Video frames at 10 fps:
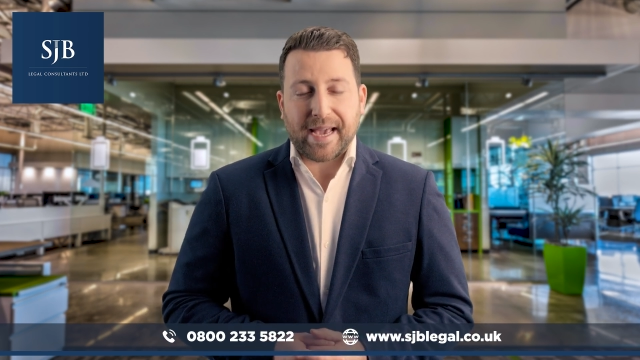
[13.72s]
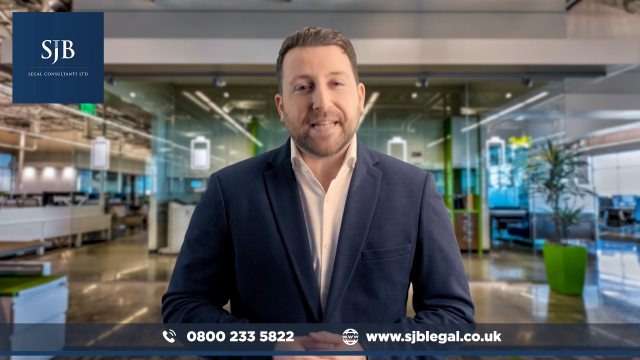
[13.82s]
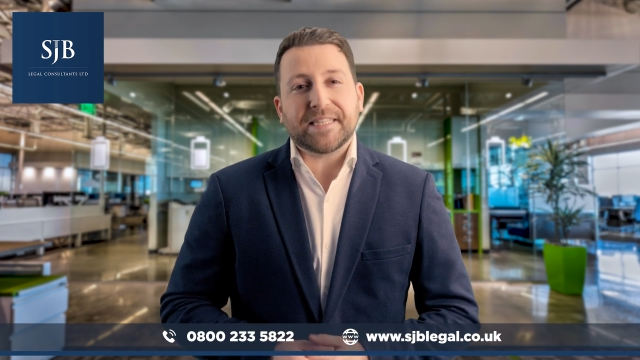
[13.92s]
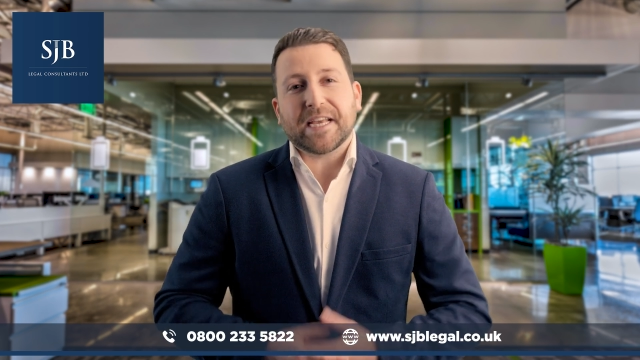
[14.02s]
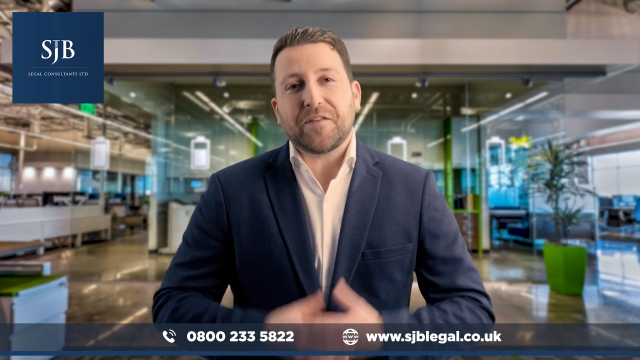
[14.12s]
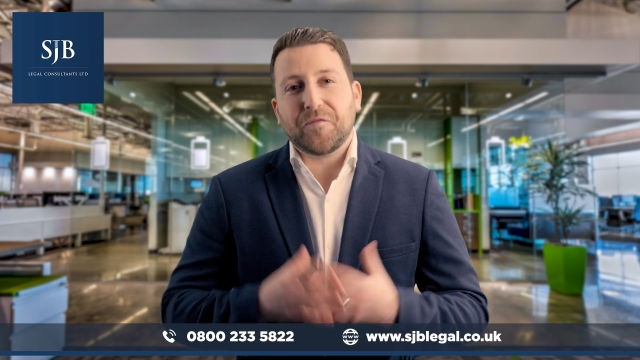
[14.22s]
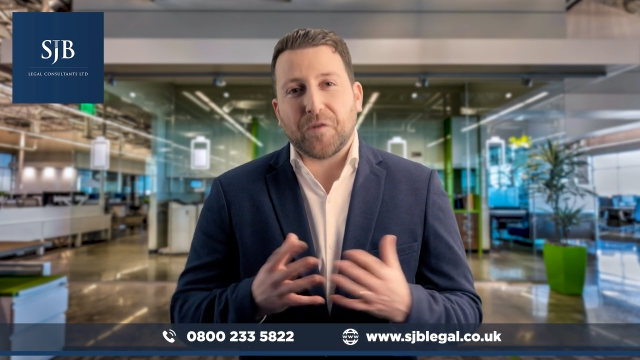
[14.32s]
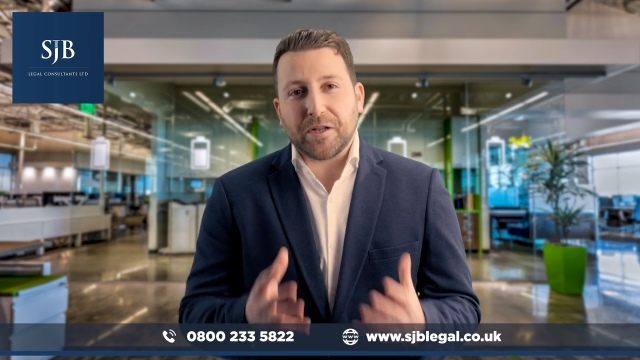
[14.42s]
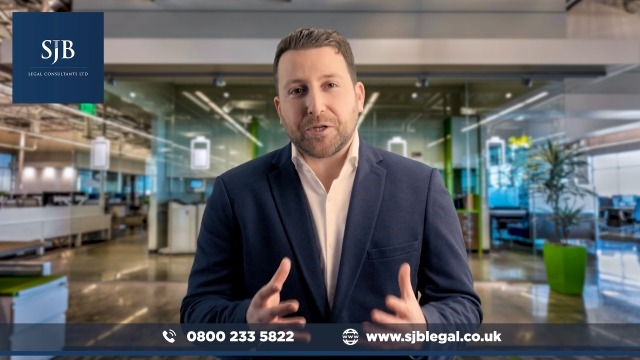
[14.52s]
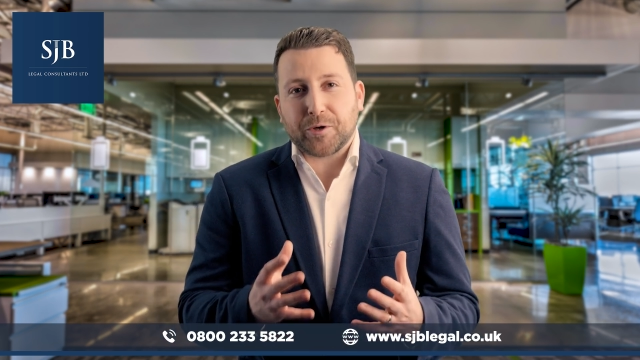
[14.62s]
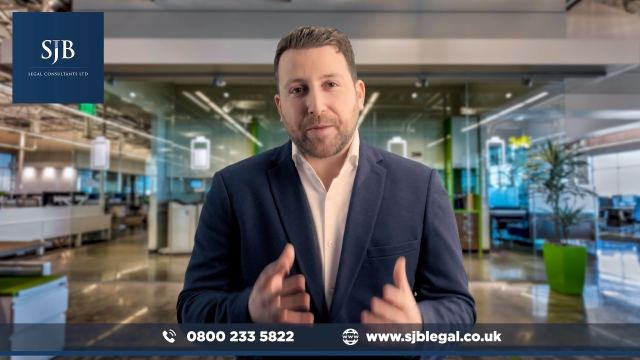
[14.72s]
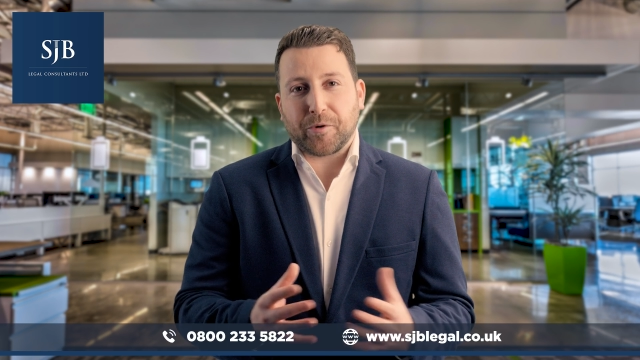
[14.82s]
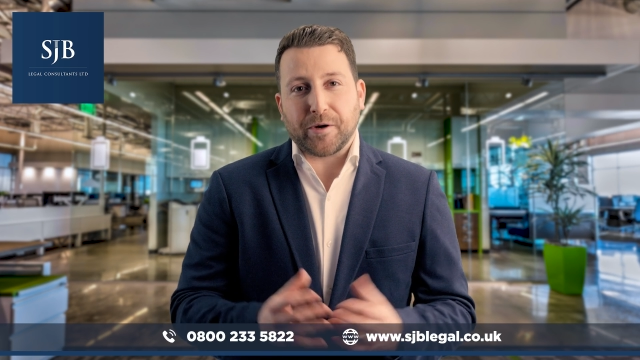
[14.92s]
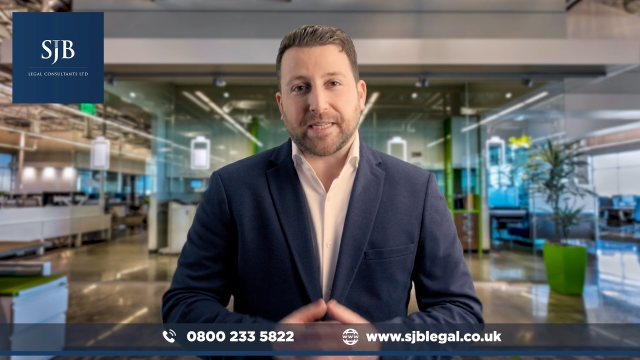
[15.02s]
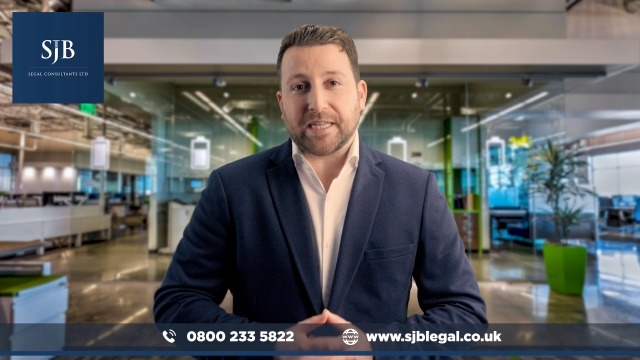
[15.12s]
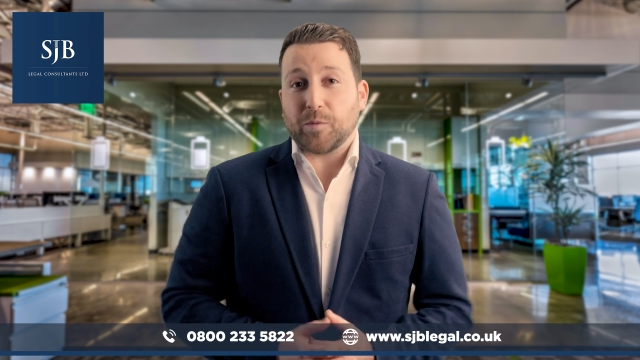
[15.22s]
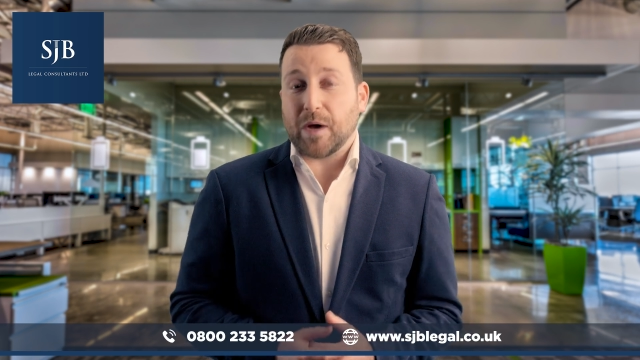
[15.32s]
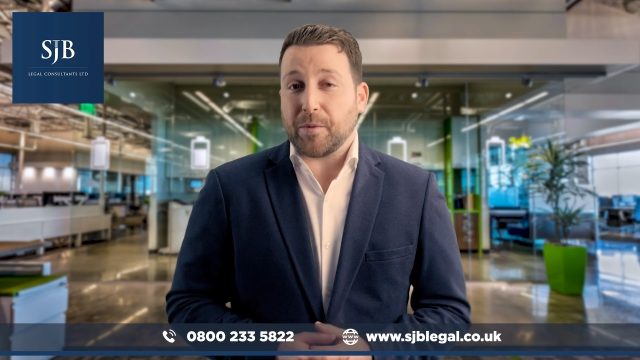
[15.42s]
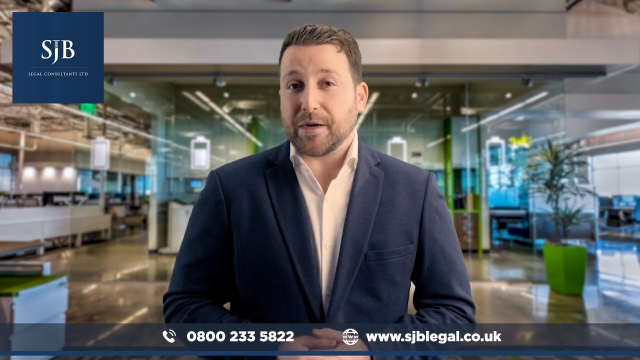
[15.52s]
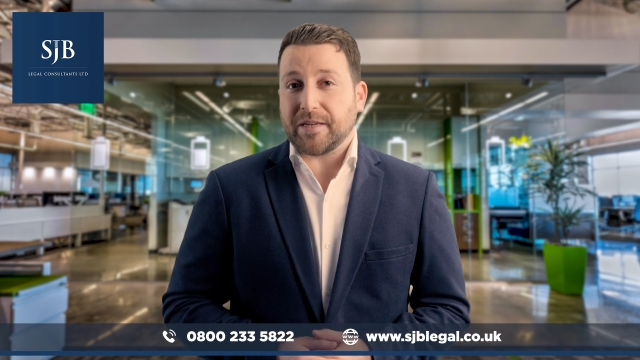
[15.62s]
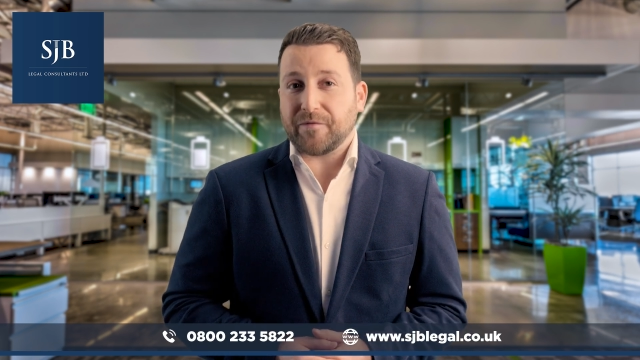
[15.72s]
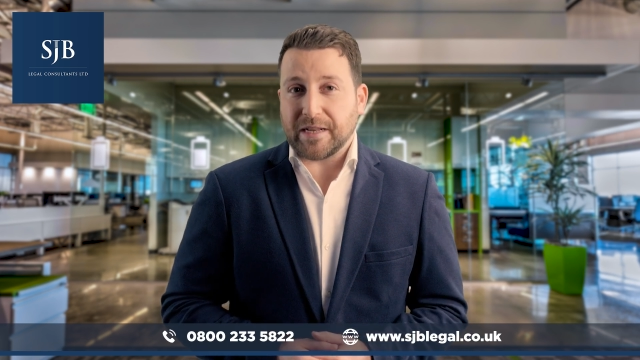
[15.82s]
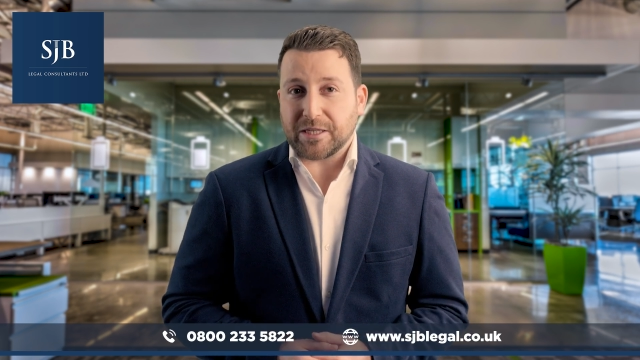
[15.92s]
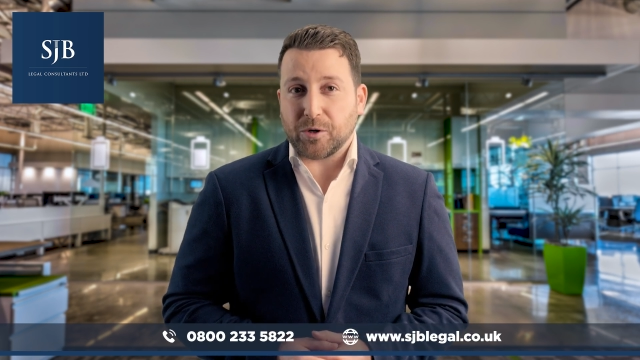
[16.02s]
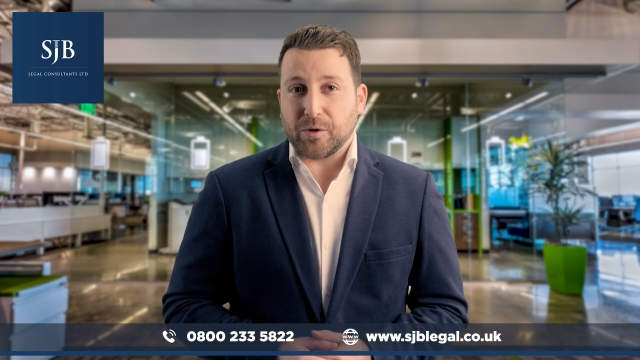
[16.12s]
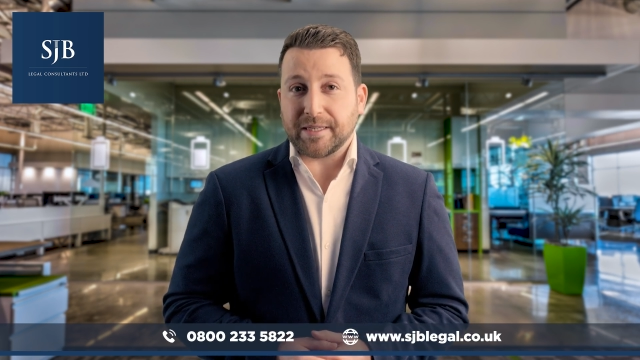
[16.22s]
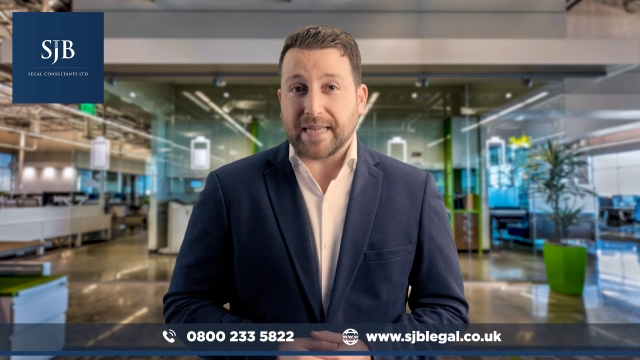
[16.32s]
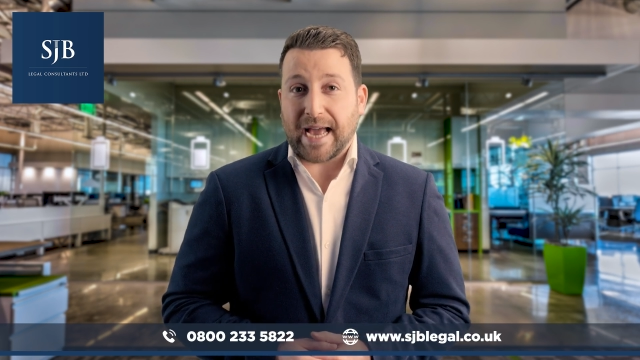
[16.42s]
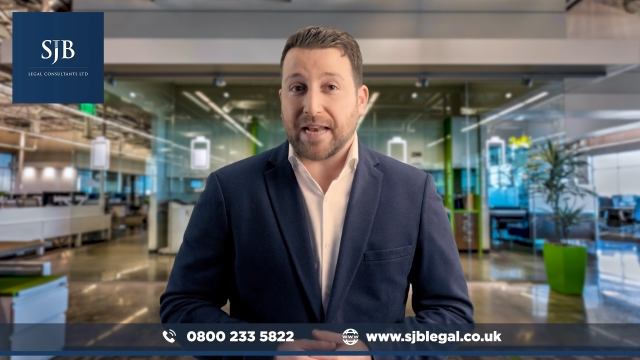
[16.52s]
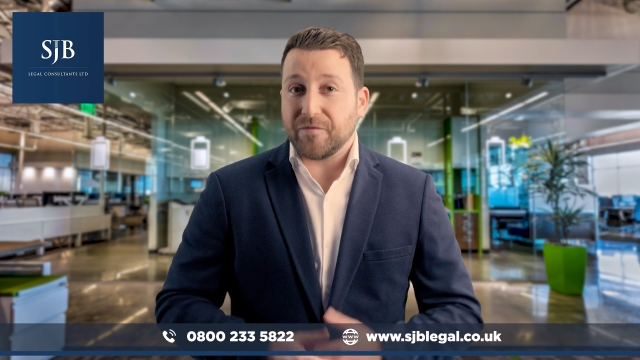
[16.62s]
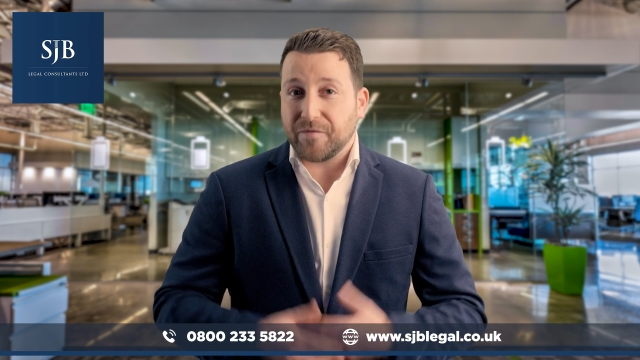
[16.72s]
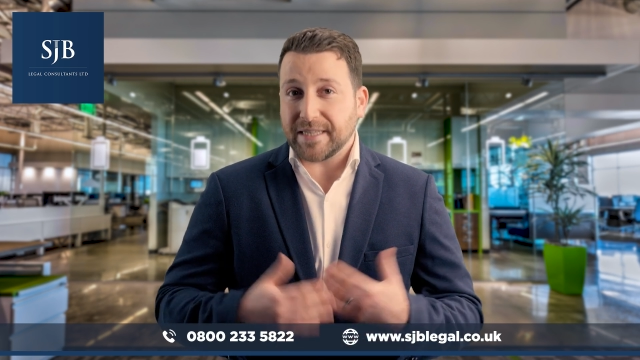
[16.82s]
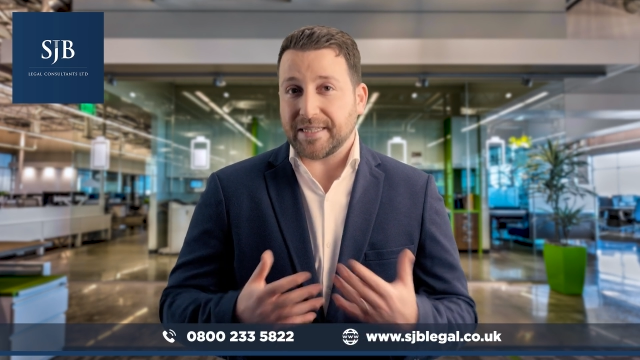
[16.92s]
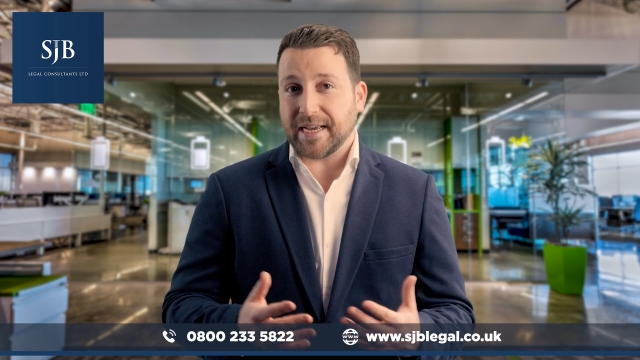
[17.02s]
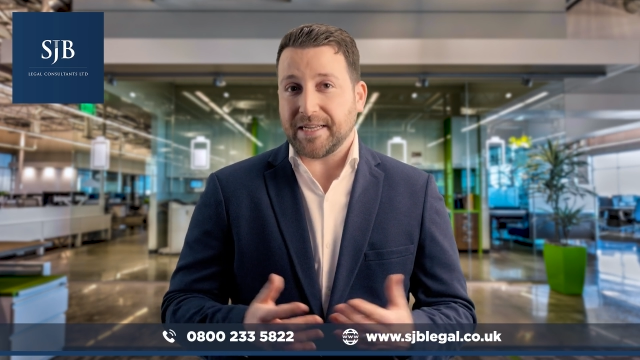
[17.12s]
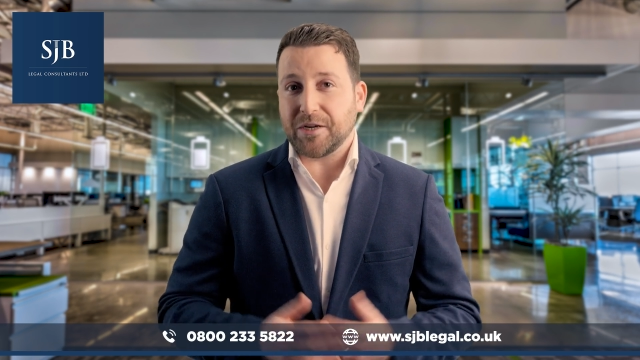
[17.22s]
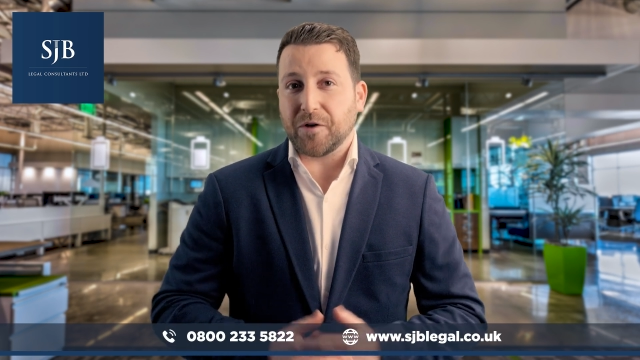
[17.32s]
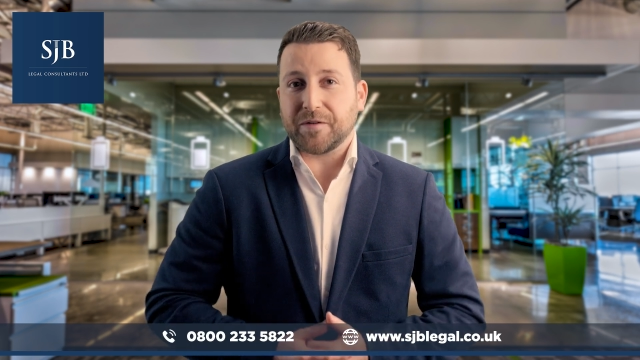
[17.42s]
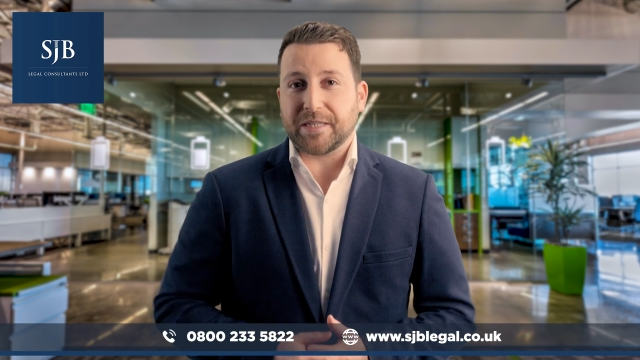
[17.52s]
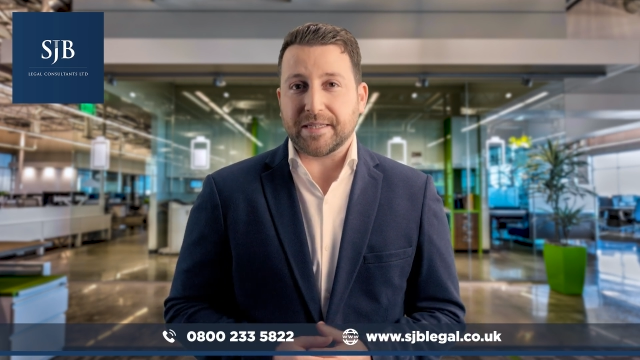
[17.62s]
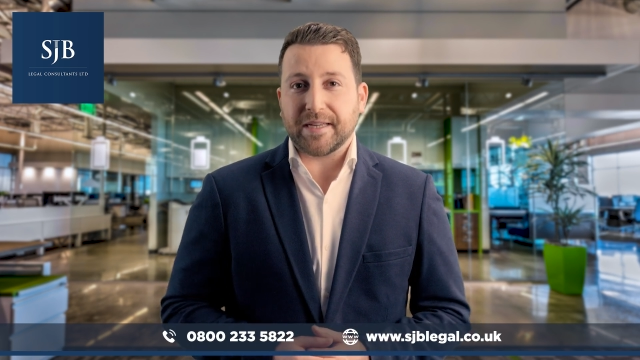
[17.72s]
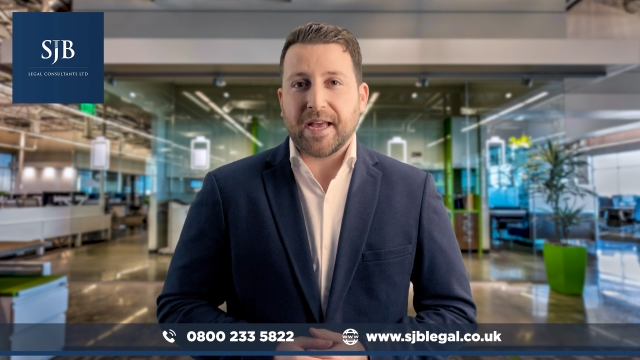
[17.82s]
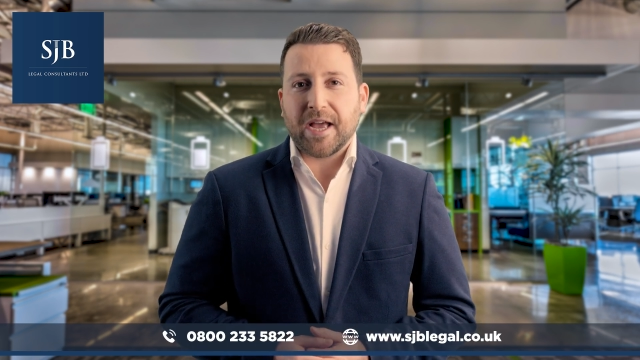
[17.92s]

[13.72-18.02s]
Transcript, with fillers: It's a voluntary process whereby defence lawyers and investigating officers